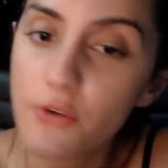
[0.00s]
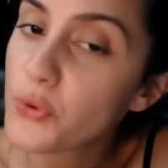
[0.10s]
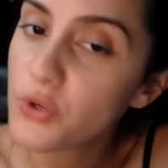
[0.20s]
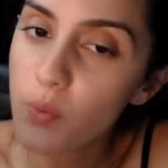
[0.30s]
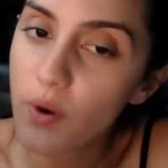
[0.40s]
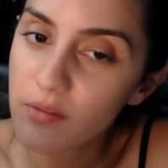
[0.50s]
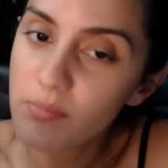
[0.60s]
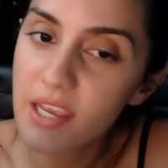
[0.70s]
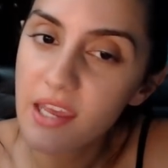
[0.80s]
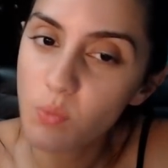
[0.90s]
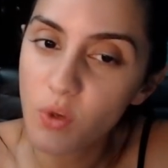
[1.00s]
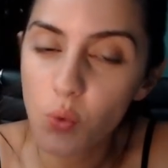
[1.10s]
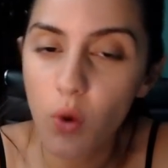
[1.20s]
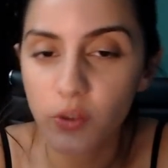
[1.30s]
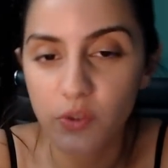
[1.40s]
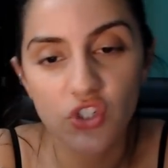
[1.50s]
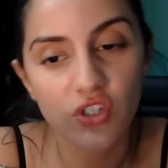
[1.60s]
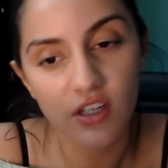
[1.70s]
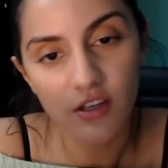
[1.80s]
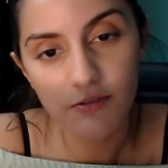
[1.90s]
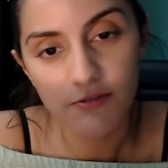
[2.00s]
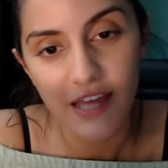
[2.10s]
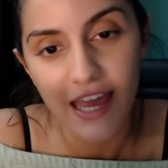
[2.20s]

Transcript: of who you want to be and what you want to achieve,